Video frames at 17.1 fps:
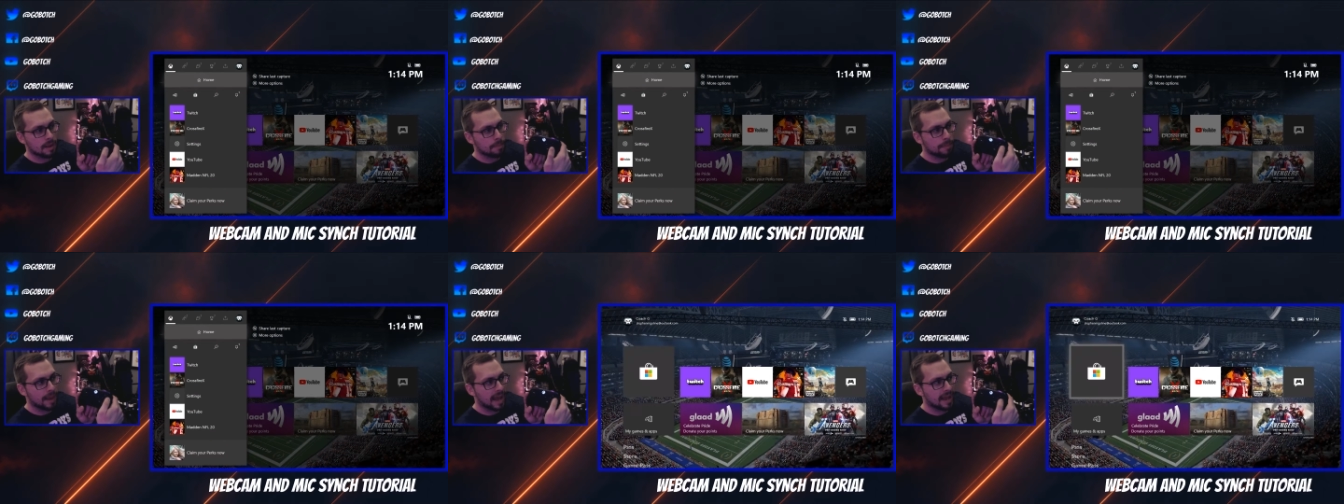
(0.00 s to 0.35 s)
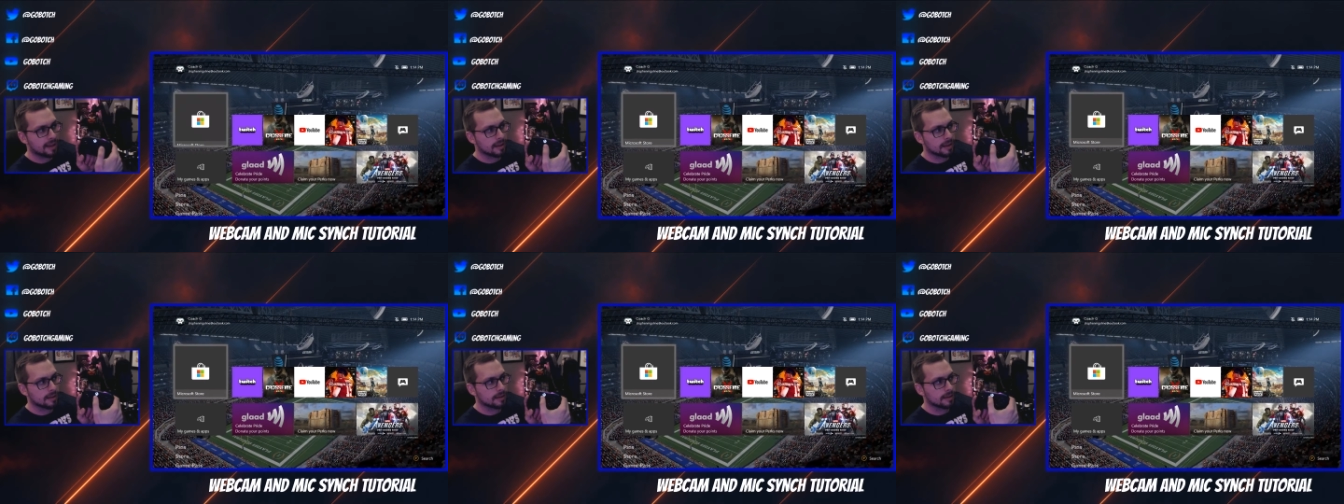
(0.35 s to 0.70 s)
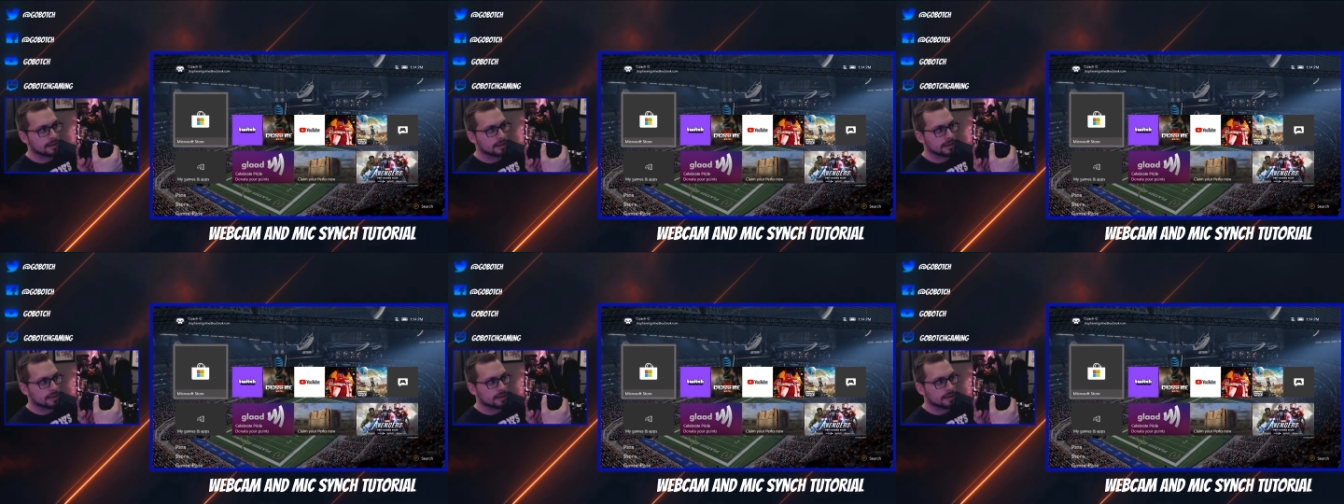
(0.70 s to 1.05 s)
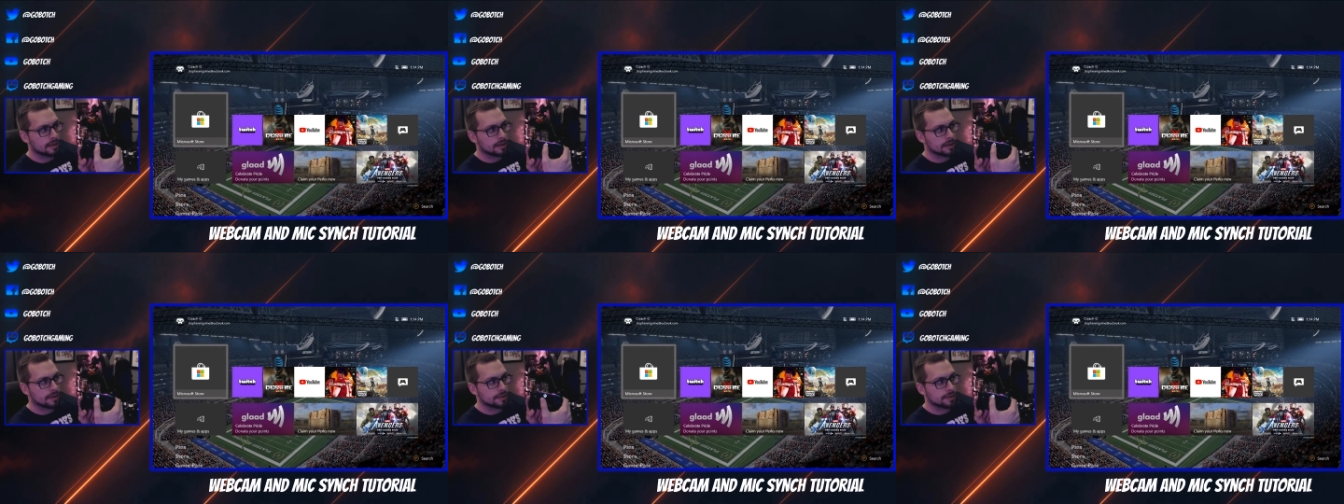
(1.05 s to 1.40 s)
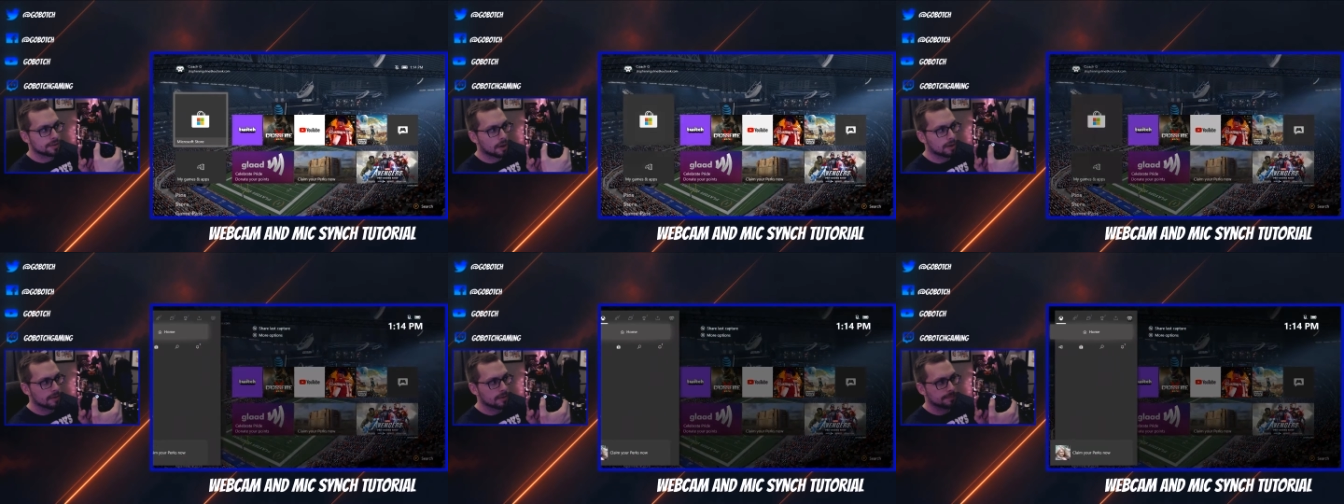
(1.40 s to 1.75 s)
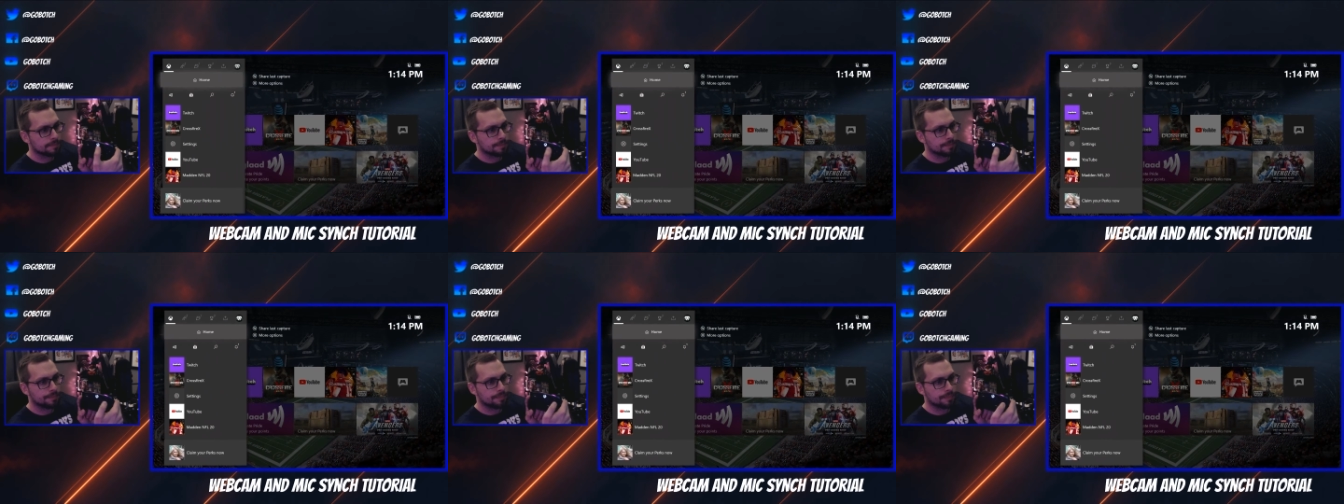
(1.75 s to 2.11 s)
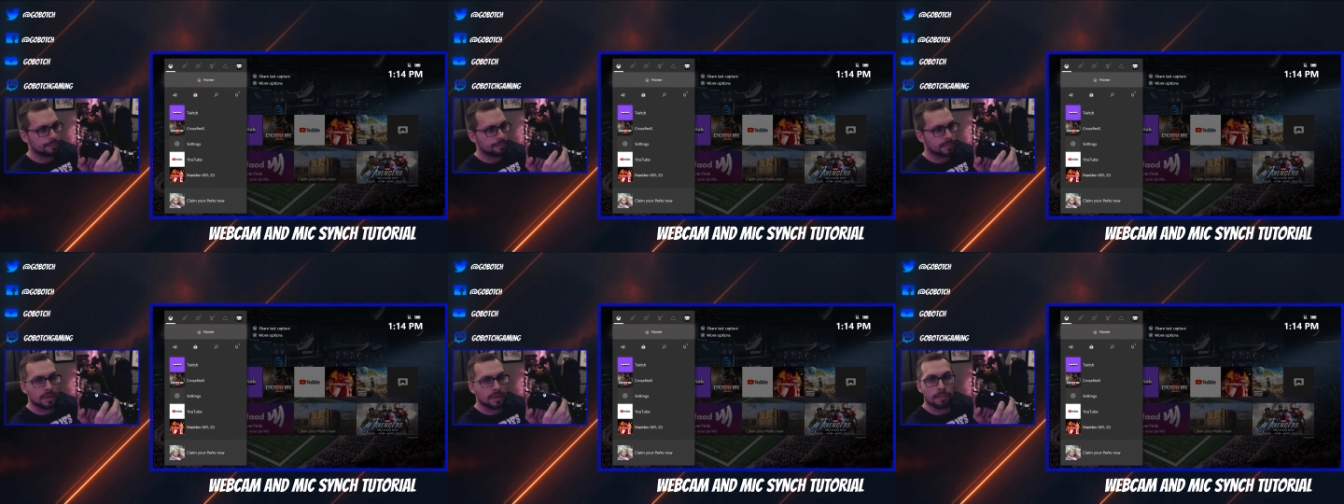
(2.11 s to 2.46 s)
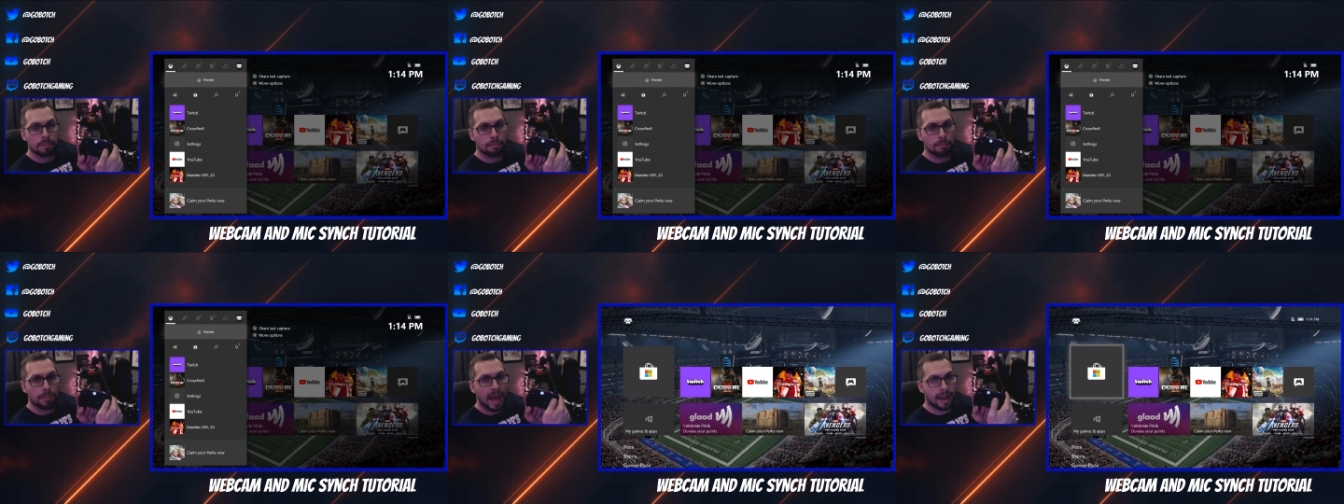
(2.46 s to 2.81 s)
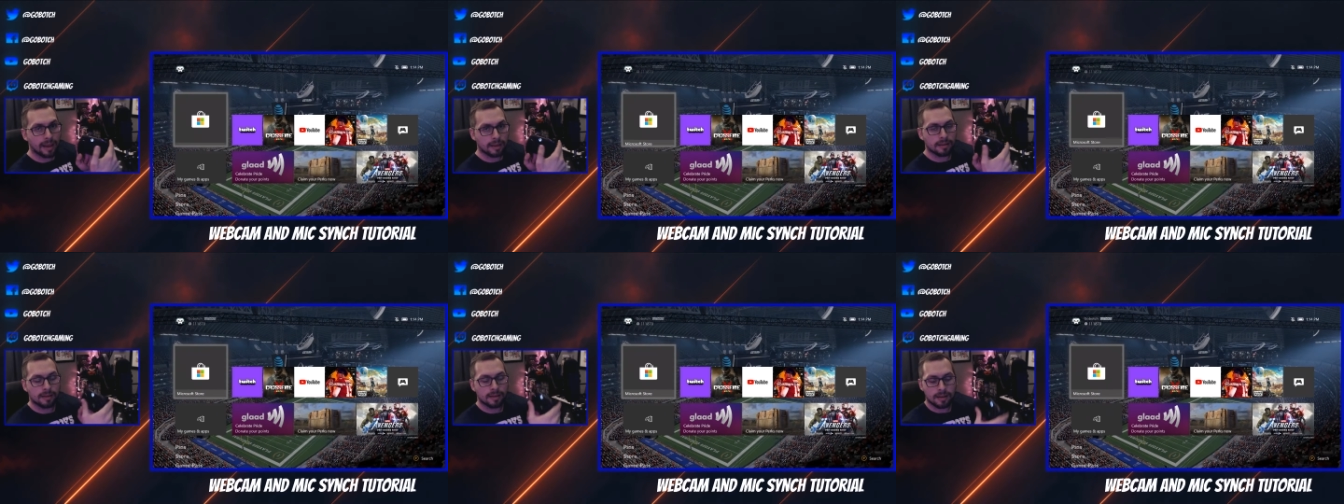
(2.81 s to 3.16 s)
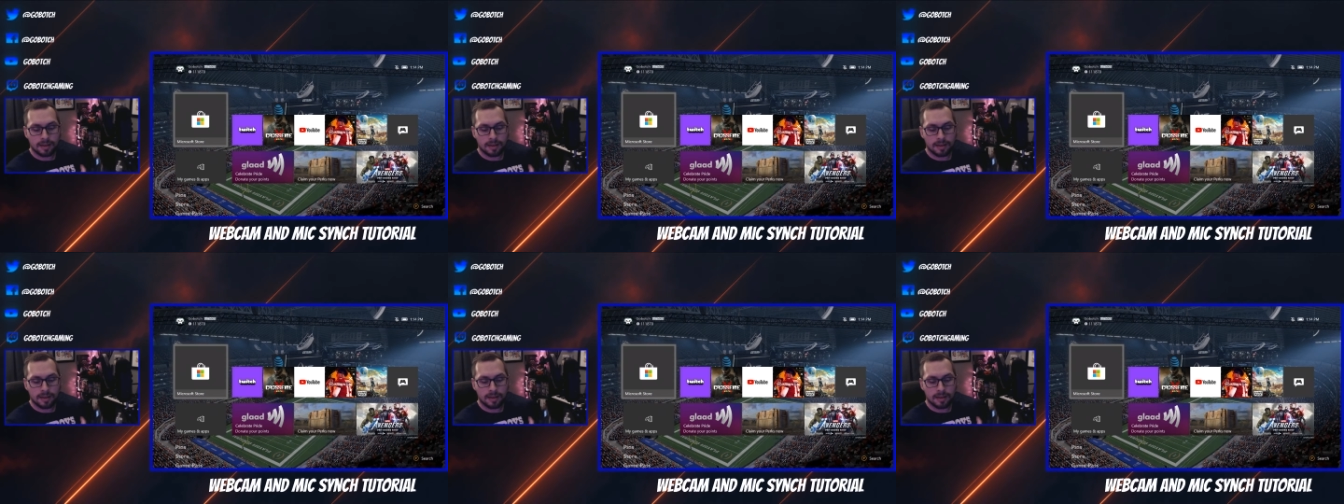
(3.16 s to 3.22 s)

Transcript: back, start, back.